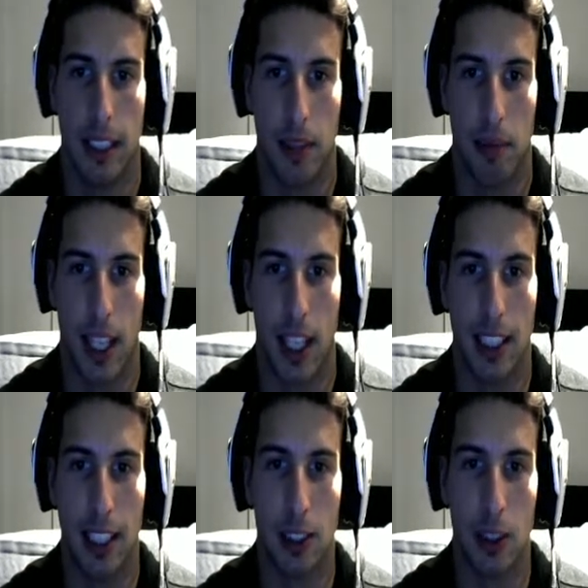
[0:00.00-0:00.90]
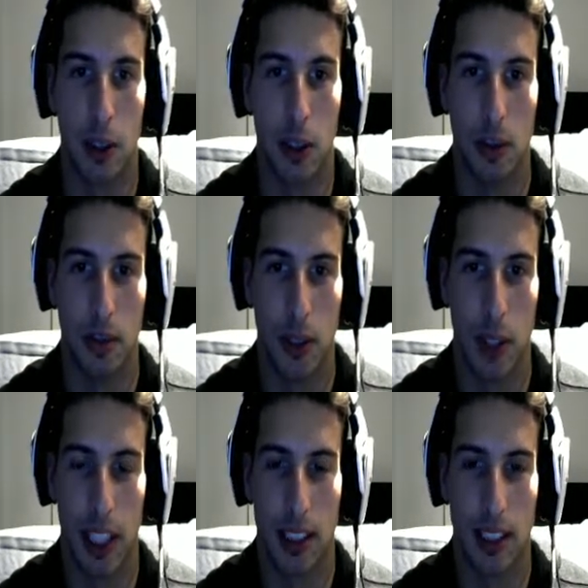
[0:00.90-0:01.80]
And these two, you
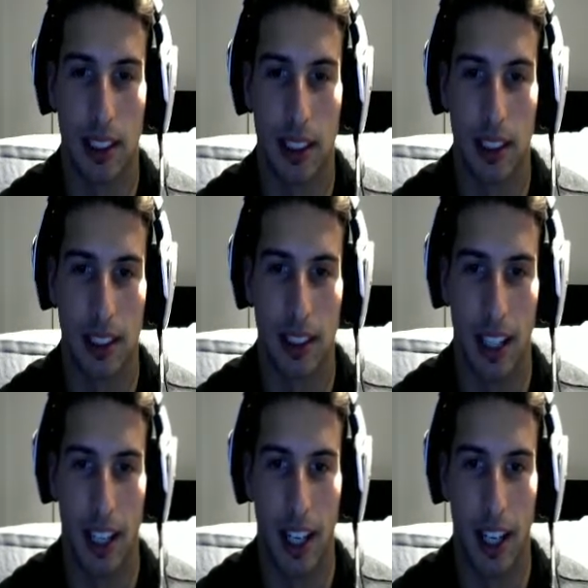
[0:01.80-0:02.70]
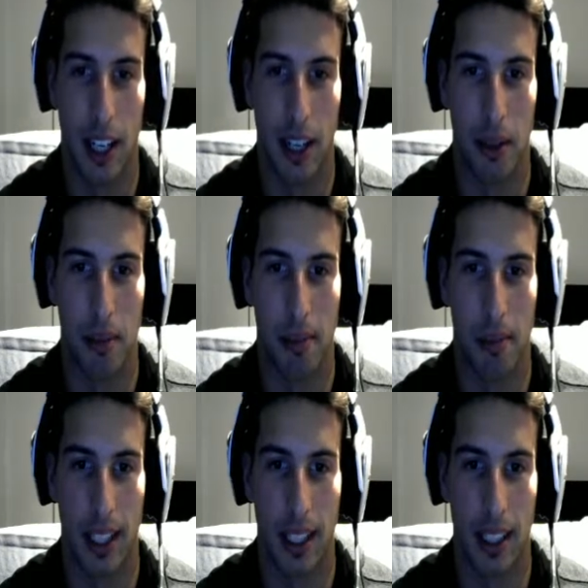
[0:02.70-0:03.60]
guys can see, uh,
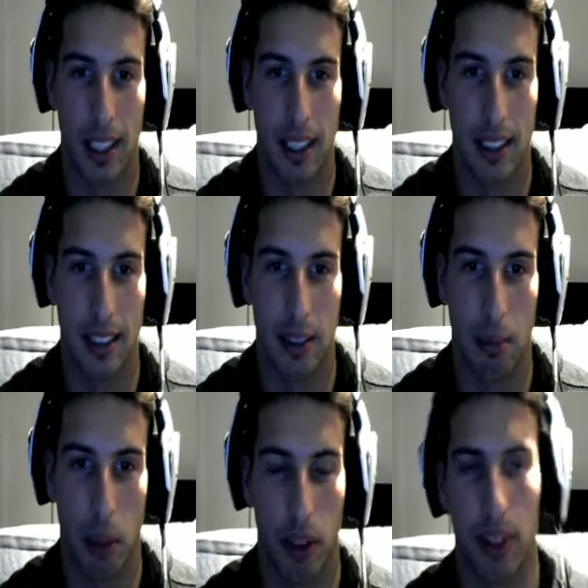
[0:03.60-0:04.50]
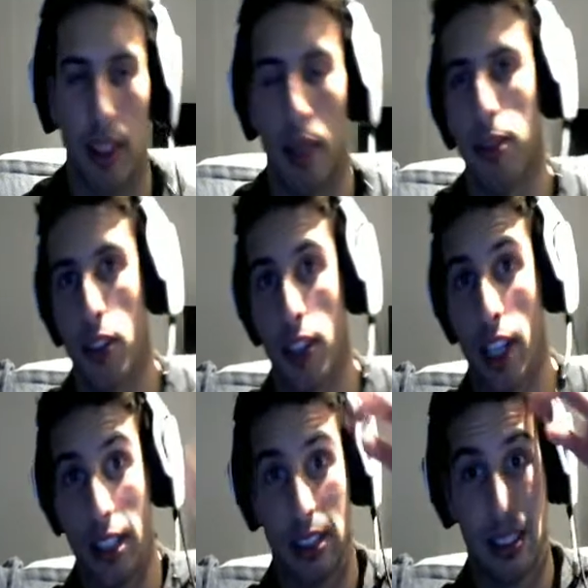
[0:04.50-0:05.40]
my both of them, they're
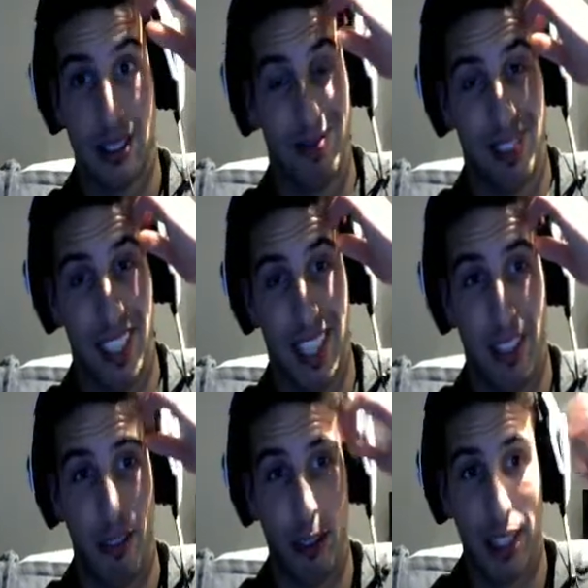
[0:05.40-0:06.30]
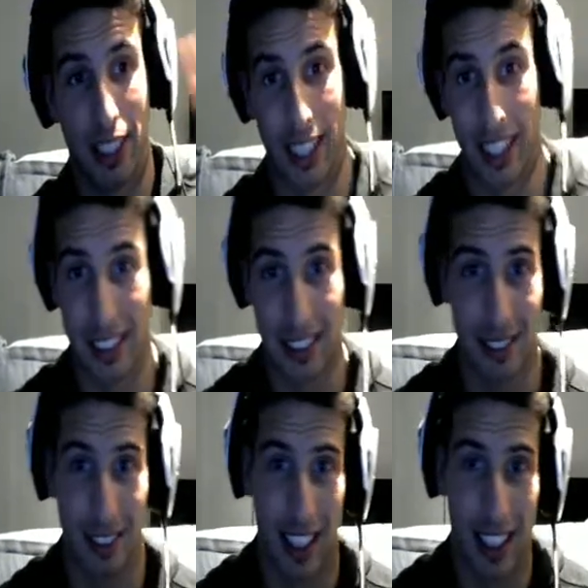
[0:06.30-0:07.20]
not uh, fully enhanced
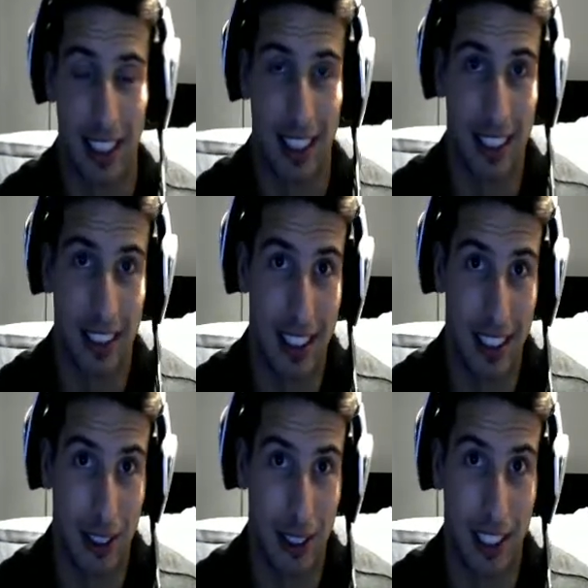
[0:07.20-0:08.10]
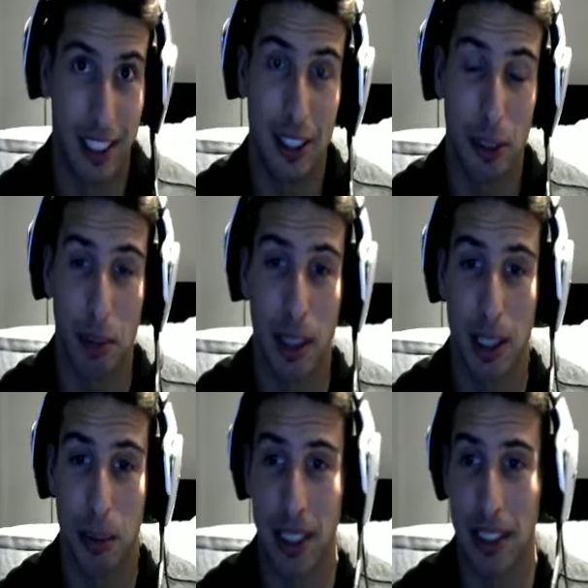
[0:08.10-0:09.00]
because they're pretty
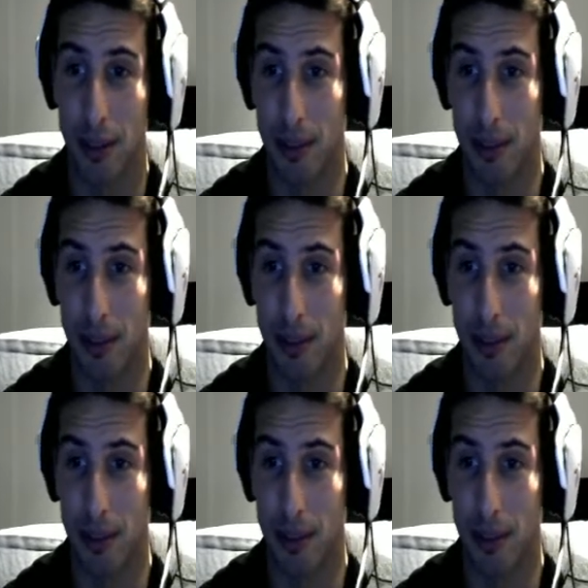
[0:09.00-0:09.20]
expensive.